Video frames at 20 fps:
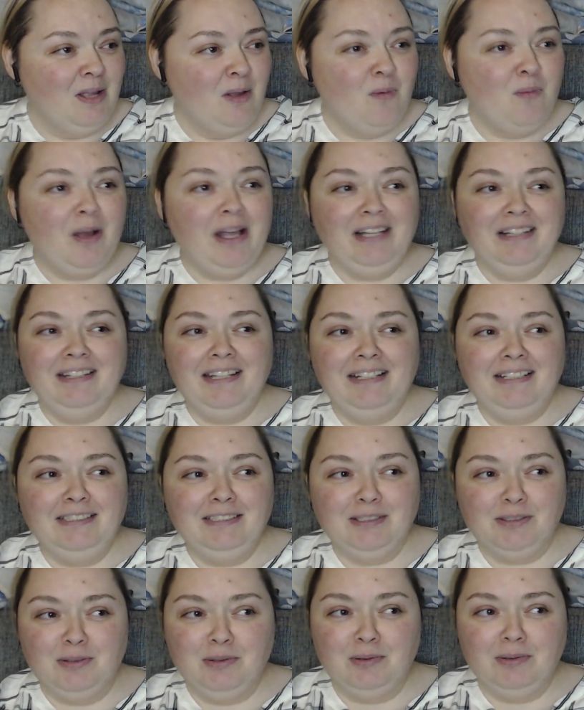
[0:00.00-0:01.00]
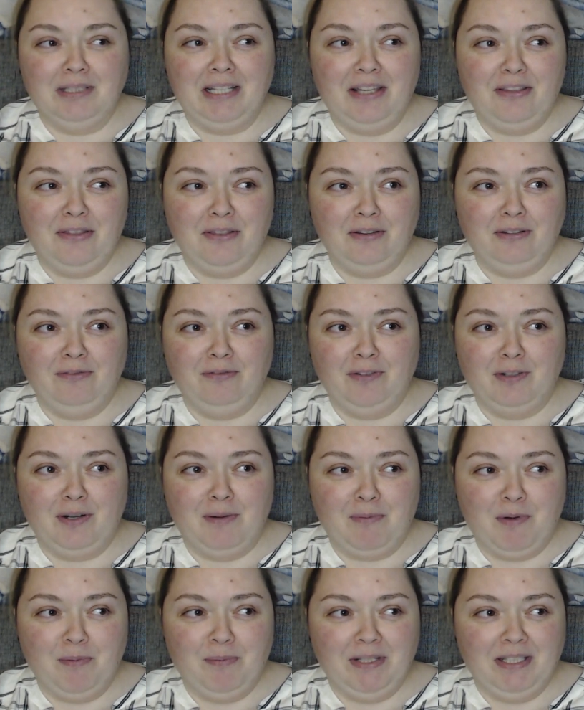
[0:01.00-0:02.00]
Well, that is good. I thought for
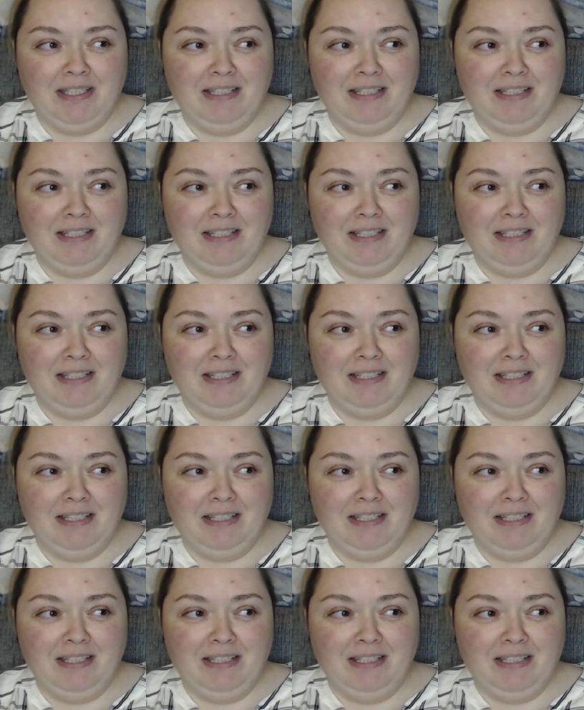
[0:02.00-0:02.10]
a moment